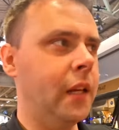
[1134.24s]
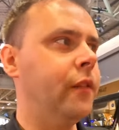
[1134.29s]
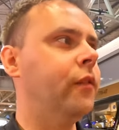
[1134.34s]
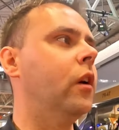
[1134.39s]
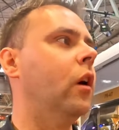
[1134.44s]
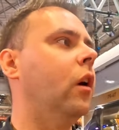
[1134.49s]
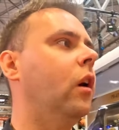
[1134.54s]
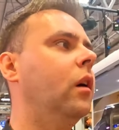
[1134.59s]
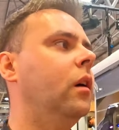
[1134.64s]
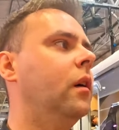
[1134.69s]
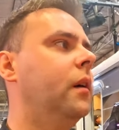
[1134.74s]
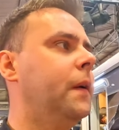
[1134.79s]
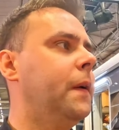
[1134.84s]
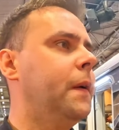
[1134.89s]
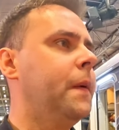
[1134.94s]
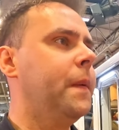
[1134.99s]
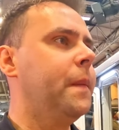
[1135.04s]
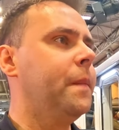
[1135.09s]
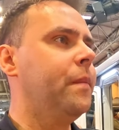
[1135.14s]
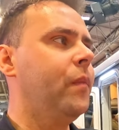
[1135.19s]
they've got.
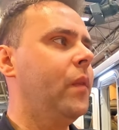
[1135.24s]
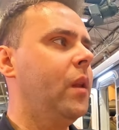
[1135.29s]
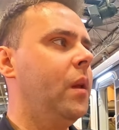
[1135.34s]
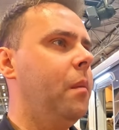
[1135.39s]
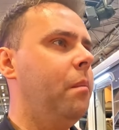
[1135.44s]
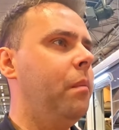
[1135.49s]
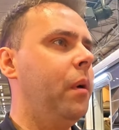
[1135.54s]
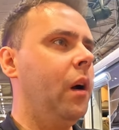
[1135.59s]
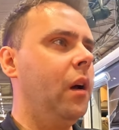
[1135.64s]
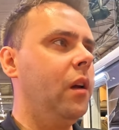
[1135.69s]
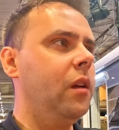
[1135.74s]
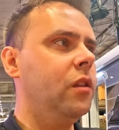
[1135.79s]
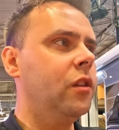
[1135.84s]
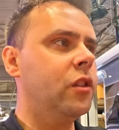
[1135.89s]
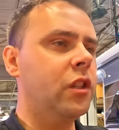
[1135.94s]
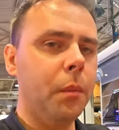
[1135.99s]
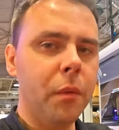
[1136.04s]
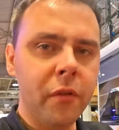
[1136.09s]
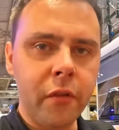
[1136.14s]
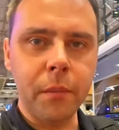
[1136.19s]
But
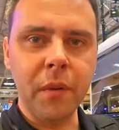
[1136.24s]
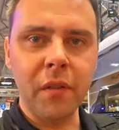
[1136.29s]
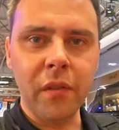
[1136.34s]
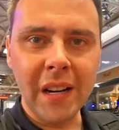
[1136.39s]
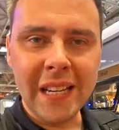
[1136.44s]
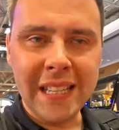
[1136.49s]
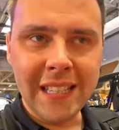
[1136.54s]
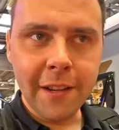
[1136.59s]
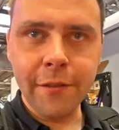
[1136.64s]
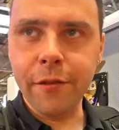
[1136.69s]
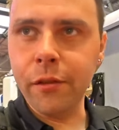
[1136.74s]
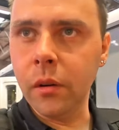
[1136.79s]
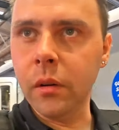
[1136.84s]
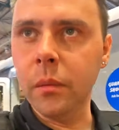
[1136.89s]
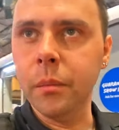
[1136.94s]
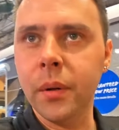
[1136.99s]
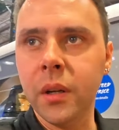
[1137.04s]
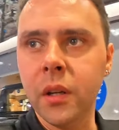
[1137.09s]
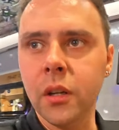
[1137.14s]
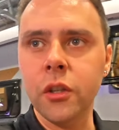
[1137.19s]
some of them are very
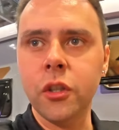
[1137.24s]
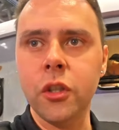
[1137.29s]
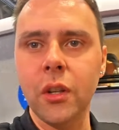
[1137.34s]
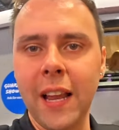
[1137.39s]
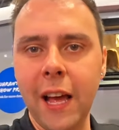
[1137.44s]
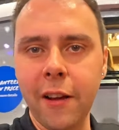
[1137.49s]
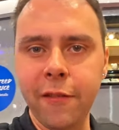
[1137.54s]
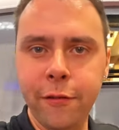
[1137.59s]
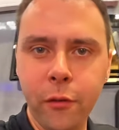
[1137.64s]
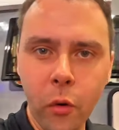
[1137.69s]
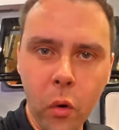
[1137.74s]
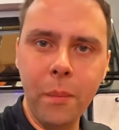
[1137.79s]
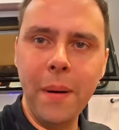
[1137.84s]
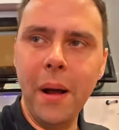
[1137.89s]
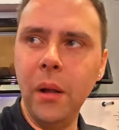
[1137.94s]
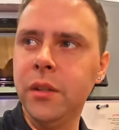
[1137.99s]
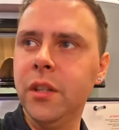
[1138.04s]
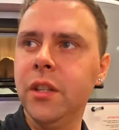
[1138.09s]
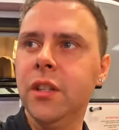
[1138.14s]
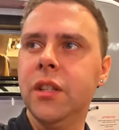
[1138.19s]
different because you'll have four
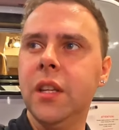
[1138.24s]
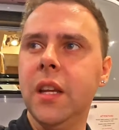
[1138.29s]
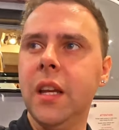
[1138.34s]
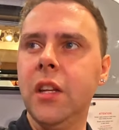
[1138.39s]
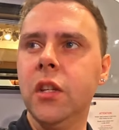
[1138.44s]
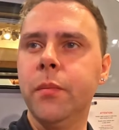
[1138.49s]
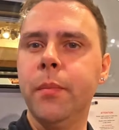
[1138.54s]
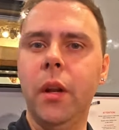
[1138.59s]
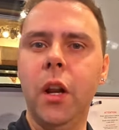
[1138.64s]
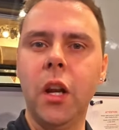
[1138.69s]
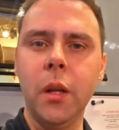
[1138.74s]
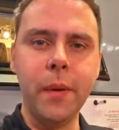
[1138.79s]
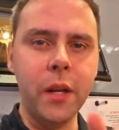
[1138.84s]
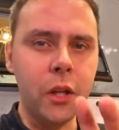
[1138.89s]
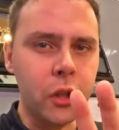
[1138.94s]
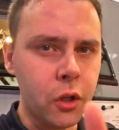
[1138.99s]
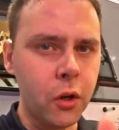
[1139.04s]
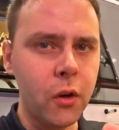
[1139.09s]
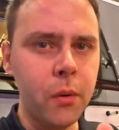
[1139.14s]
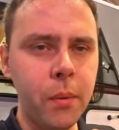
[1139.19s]
belted seats but only
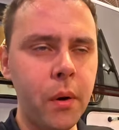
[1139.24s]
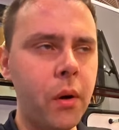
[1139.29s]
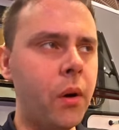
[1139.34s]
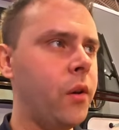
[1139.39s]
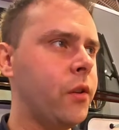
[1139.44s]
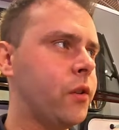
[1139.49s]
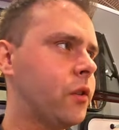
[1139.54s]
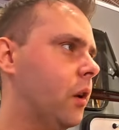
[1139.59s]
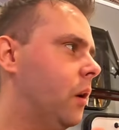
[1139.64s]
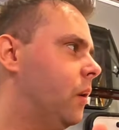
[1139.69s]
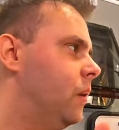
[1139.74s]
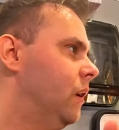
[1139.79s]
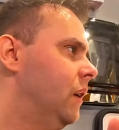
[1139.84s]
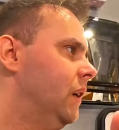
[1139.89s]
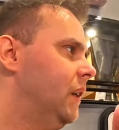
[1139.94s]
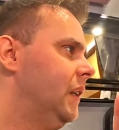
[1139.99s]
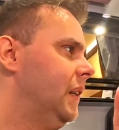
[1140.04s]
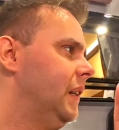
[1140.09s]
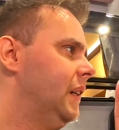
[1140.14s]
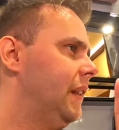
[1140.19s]
be a two berth, so
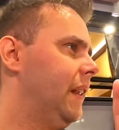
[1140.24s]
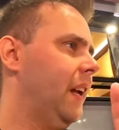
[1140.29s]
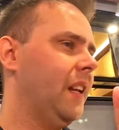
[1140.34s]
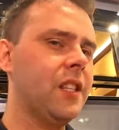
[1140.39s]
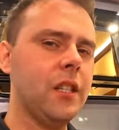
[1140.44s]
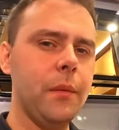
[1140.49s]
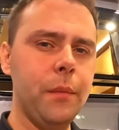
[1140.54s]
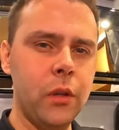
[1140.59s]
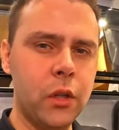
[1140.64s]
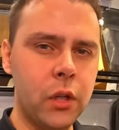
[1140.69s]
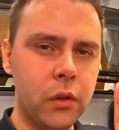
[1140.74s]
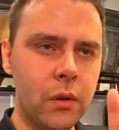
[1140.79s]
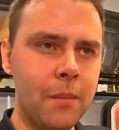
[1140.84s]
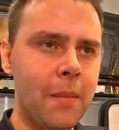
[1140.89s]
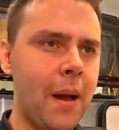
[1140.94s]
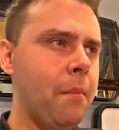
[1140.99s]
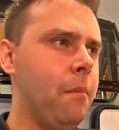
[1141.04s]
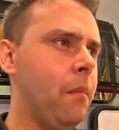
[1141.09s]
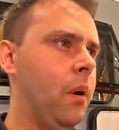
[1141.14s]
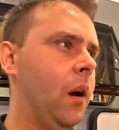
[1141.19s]
that's something to
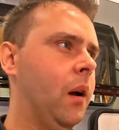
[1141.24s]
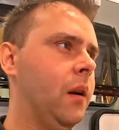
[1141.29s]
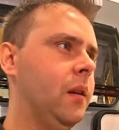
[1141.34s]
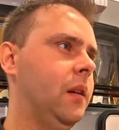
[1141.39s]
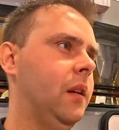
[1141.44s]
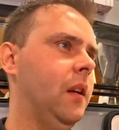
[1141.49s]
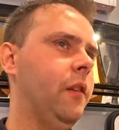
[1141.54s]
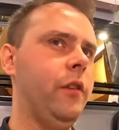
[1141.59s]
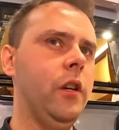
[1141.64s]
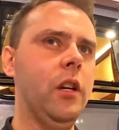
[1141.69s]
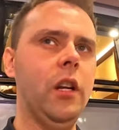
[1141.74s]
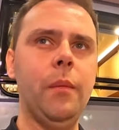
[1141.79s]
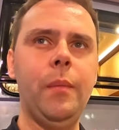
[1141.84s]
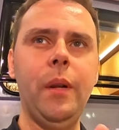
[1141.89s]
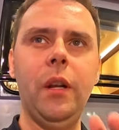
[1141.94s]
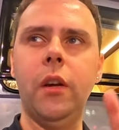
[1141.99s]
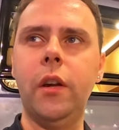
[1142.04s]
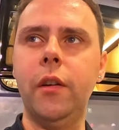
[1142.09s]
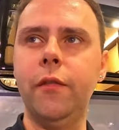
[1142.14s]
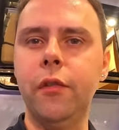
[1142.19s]
remember. If you're going to
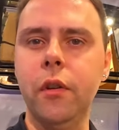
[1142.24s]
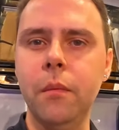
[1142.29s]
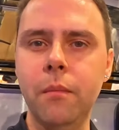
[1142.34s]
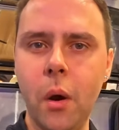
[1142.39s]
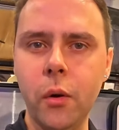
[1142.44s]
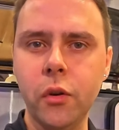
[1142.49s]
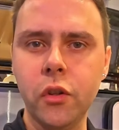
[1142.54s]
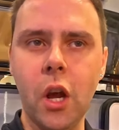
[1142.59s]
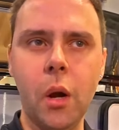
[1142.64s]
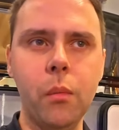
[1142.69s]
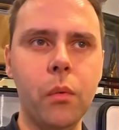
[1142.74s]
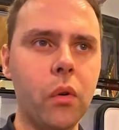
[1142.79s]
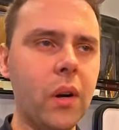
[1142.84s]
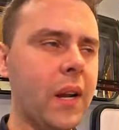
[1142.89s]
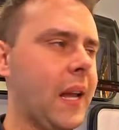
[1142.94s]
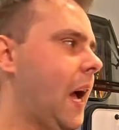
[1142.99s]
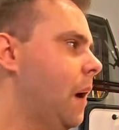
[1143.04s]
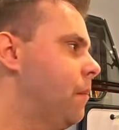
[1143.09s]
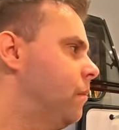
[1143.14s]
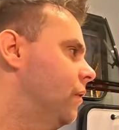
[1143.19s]
be looking for a motorhome or
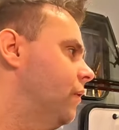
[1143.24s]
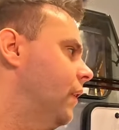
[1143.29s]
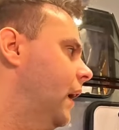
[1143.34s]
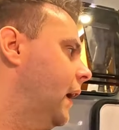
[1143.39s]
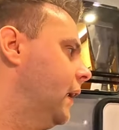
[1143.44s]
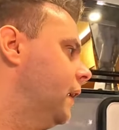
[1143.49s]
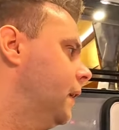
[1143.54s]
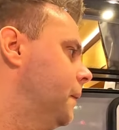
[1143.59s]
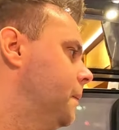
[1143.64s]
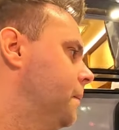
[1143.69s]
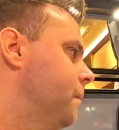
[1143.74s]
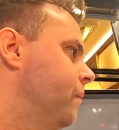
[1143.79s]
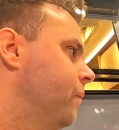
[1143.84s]
a camper van,